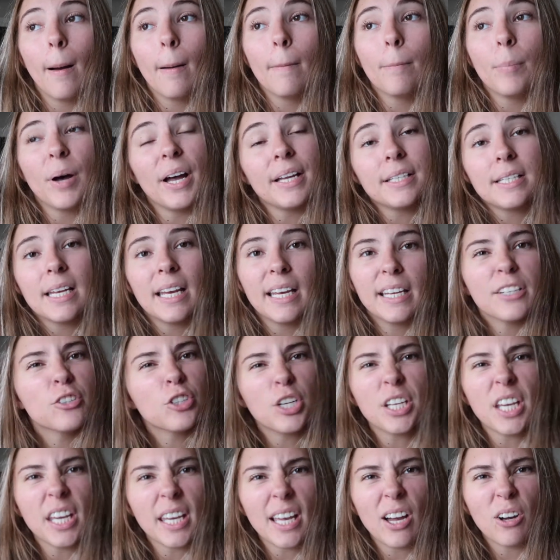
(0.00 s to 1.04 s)
but
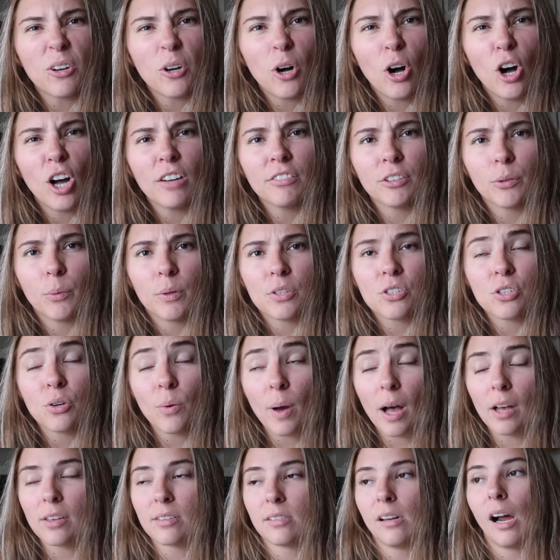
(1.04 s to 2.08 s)
drinking alcohol every once in a
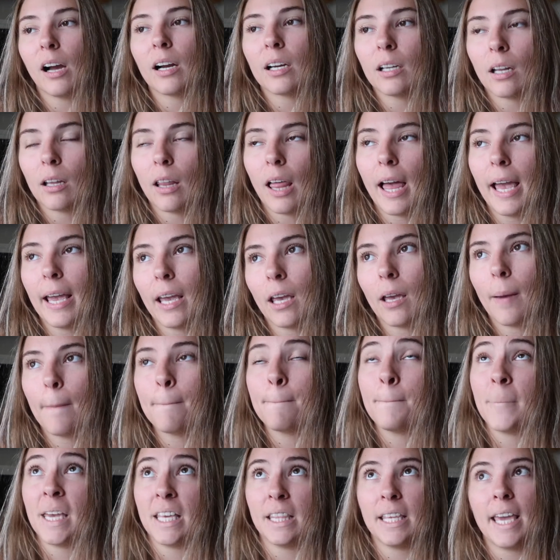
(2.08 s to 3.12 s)
while is not gonna like
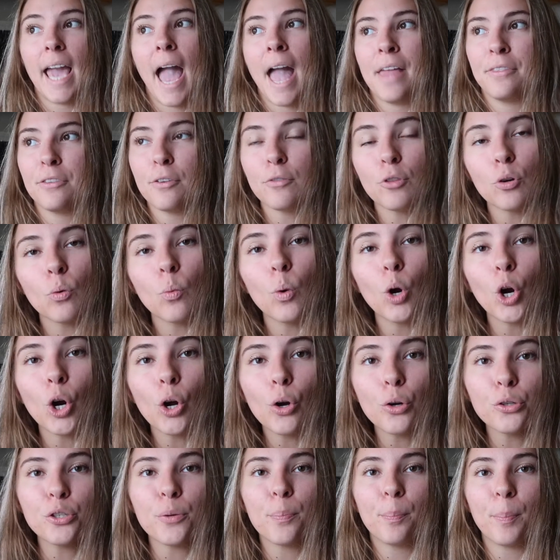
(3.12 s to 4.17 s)
be the end of the
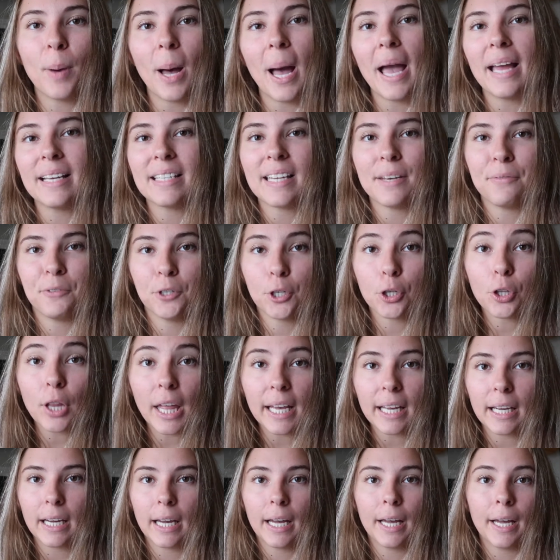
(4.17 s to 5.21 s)
world. But if you're
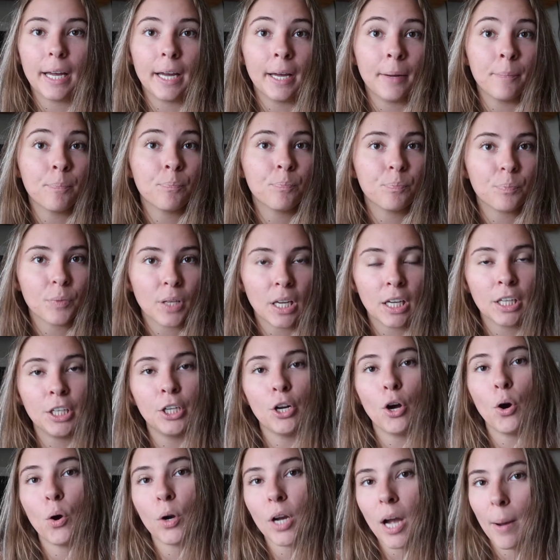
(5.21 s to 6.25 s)
like a you
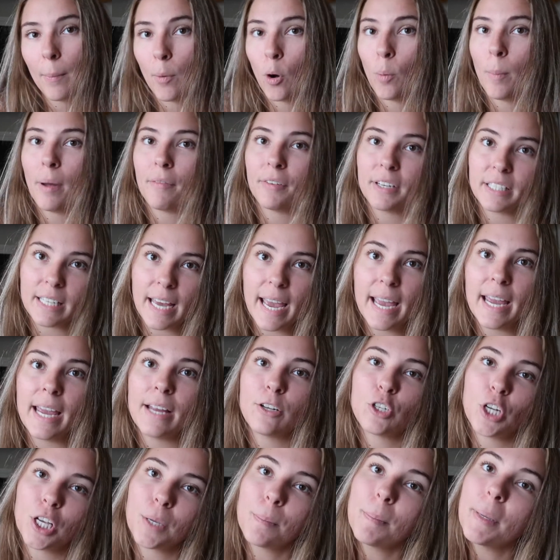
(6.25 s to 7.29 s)
know, come home every day,
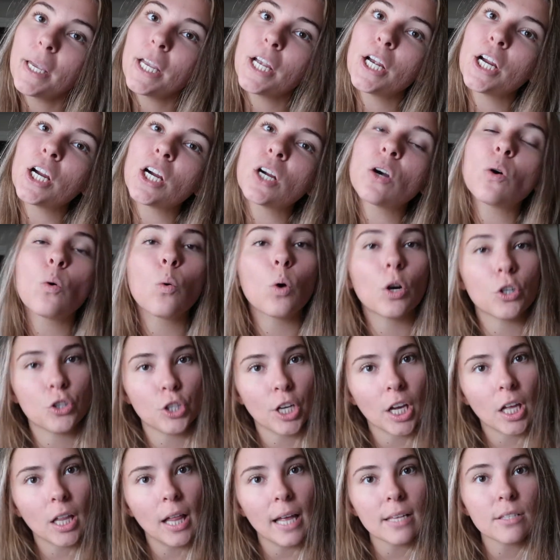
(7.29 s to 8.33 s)
drink beer or
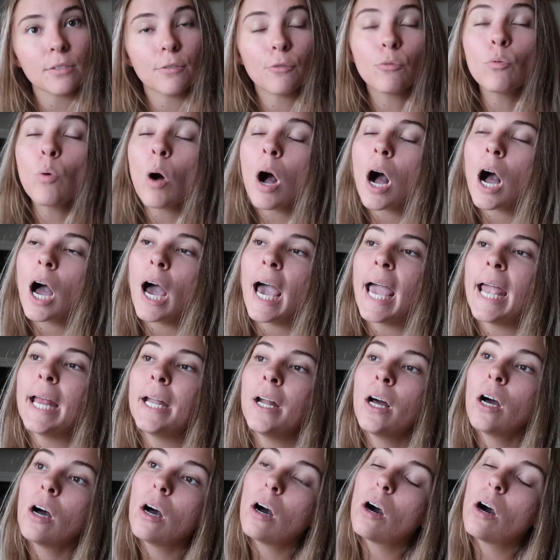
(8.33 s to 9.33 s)
drink a glass of wine,